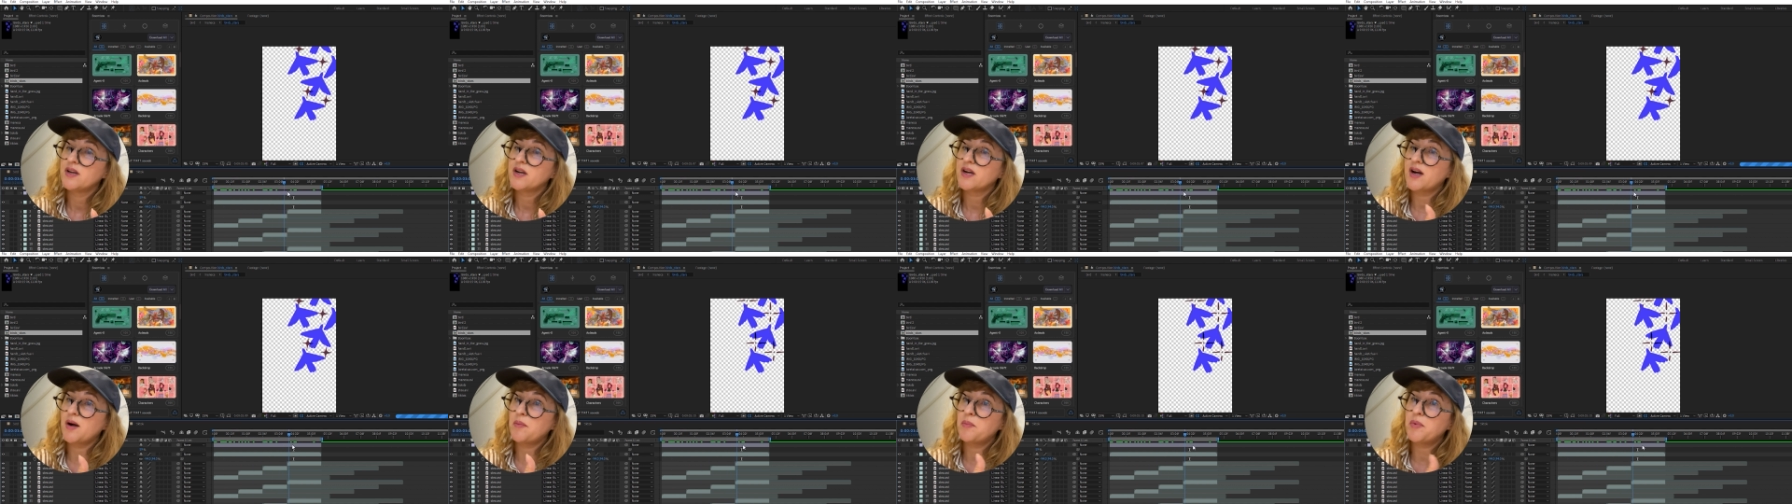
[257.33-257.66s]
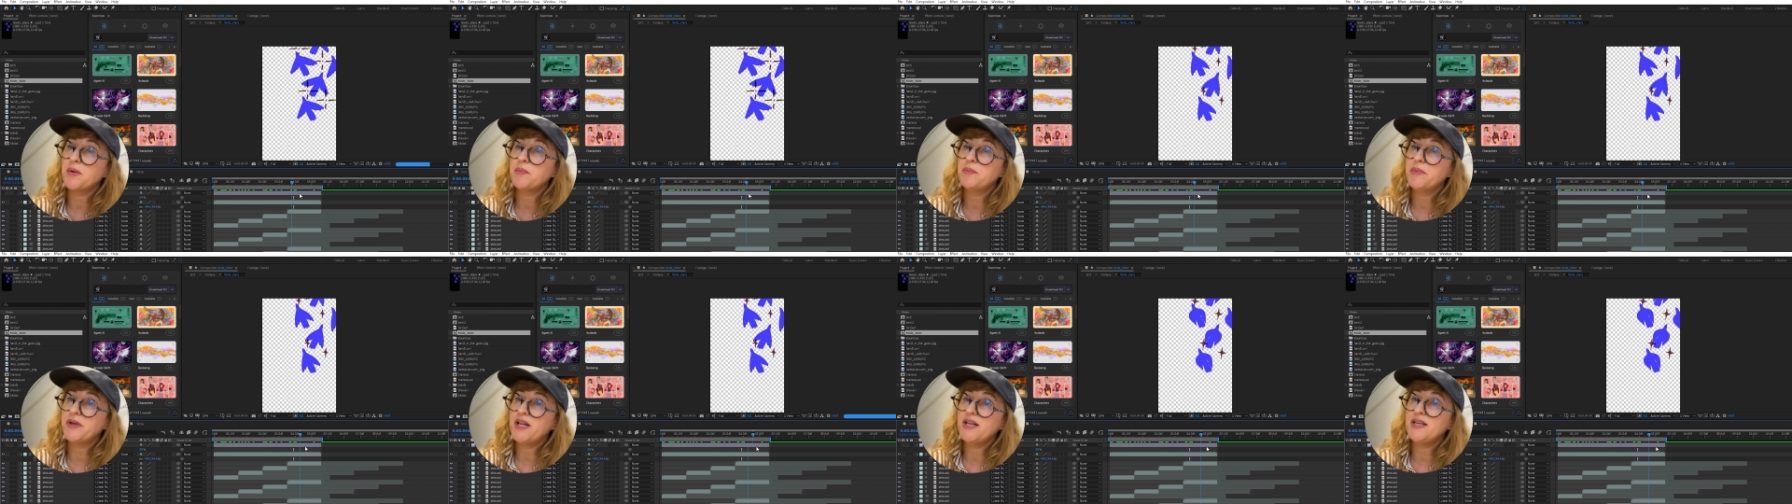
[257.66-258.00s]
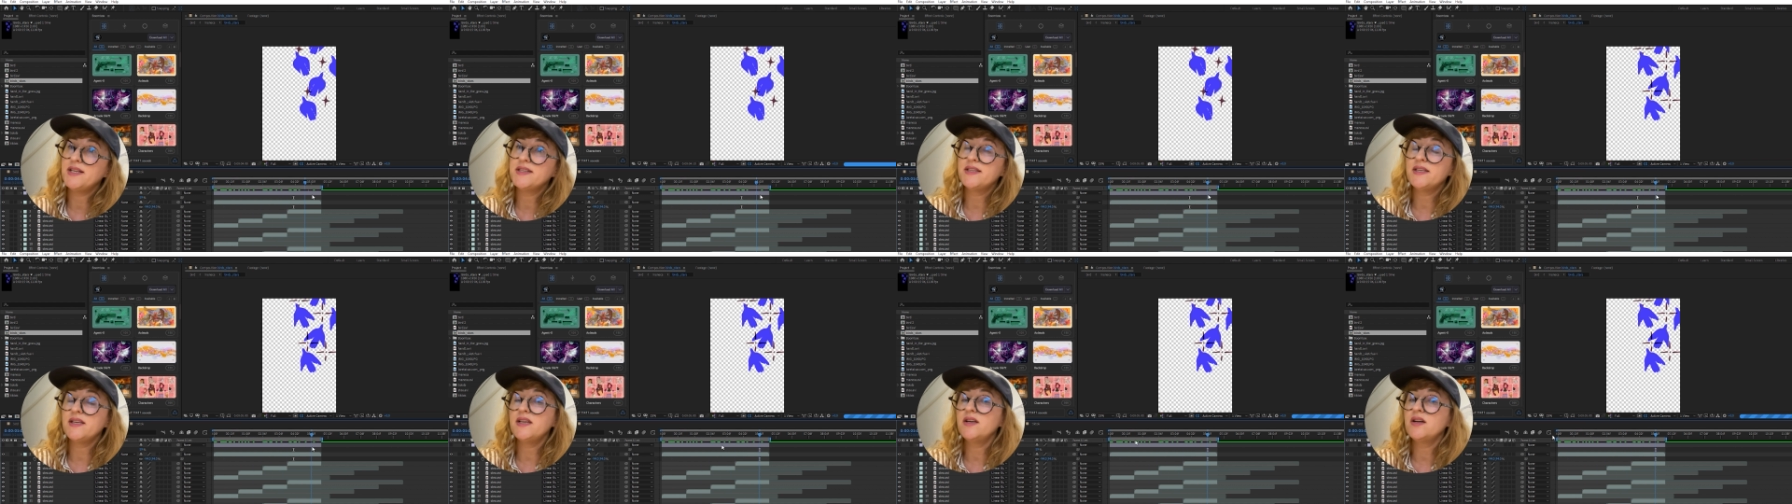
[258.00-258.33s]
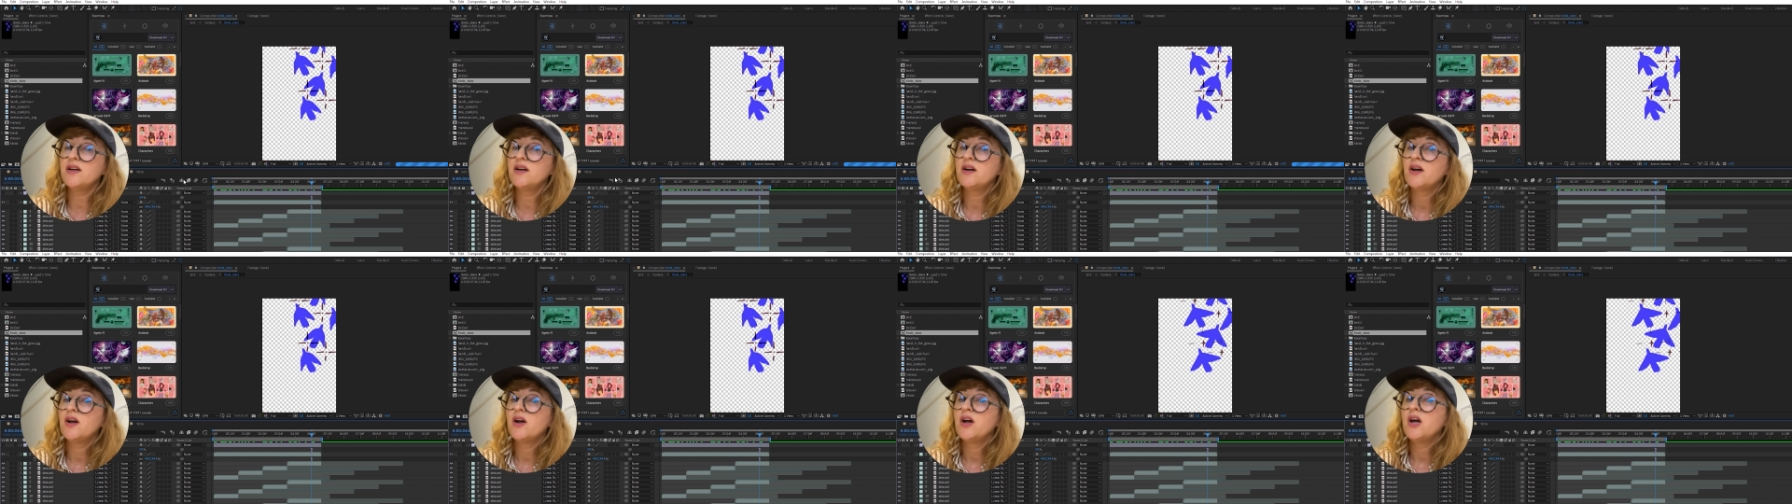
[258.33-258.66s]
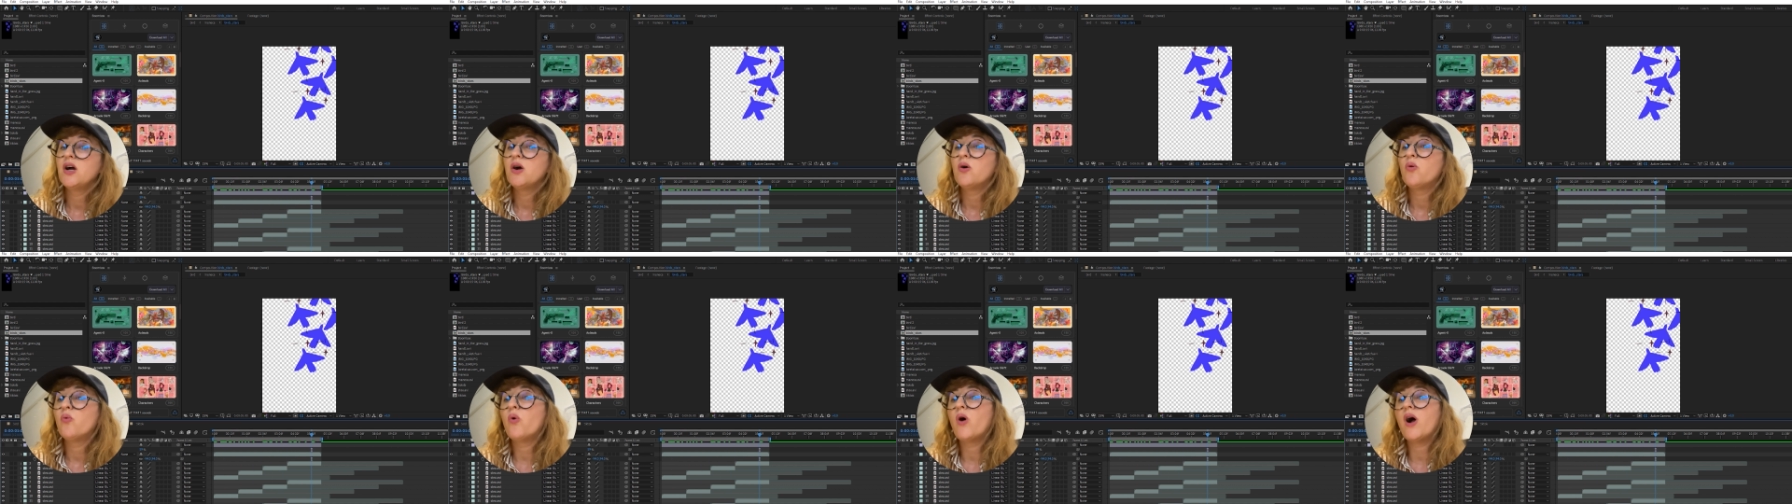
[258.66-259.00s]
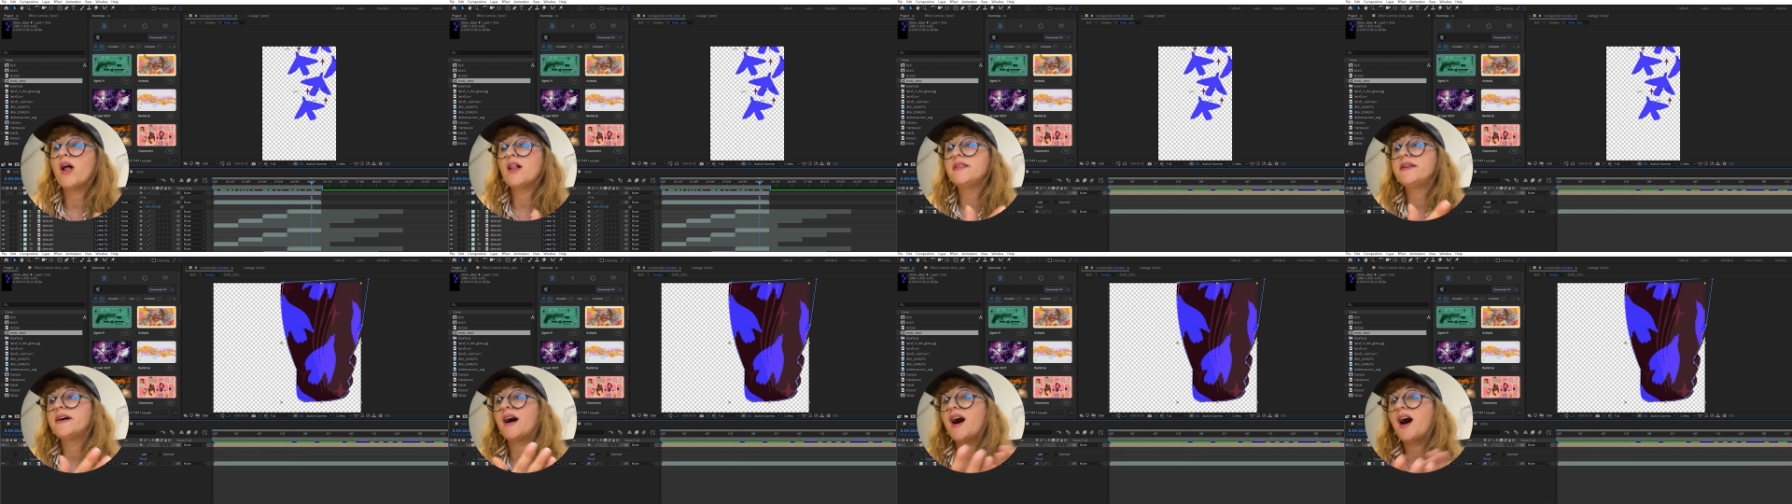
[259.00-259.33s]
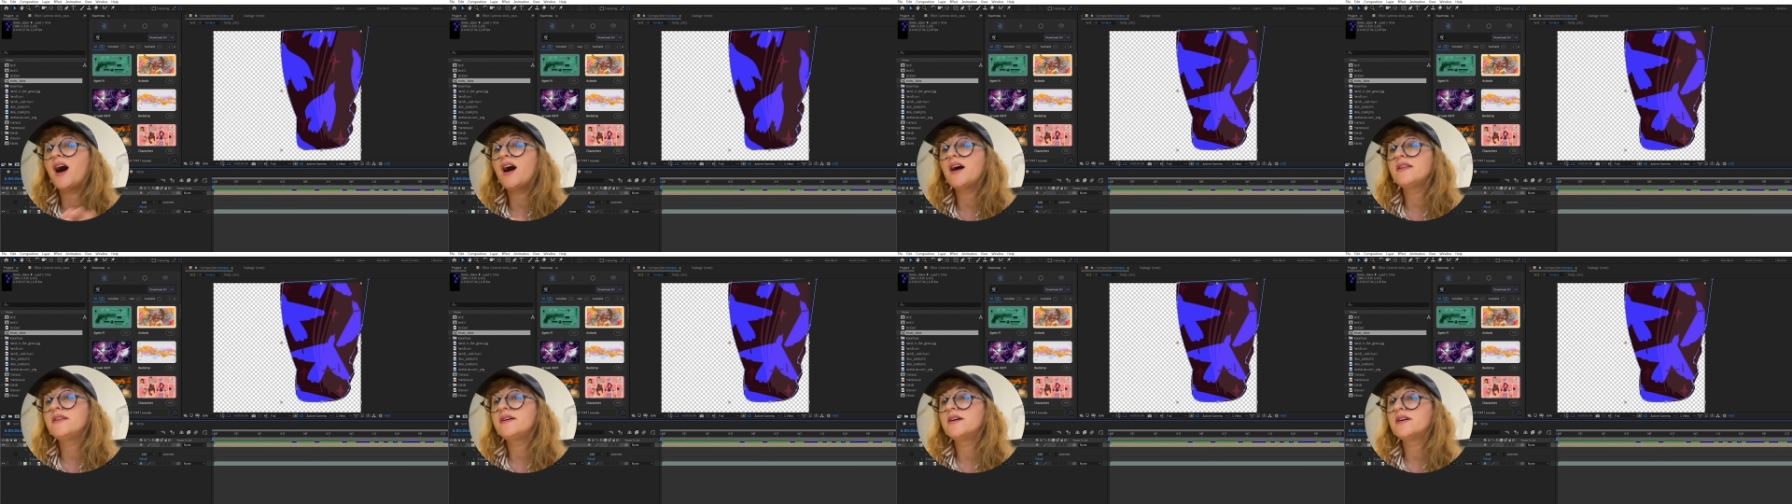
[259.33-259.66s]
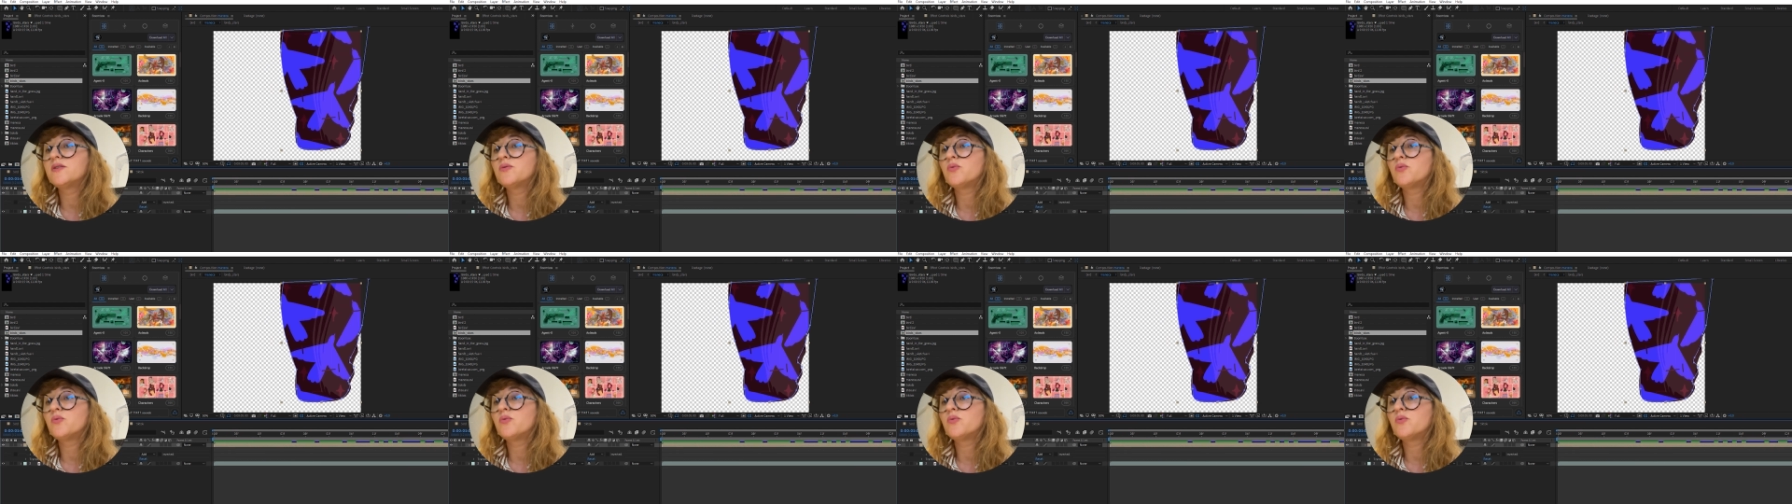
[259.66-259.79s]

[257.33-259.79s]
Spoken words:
capability, while the other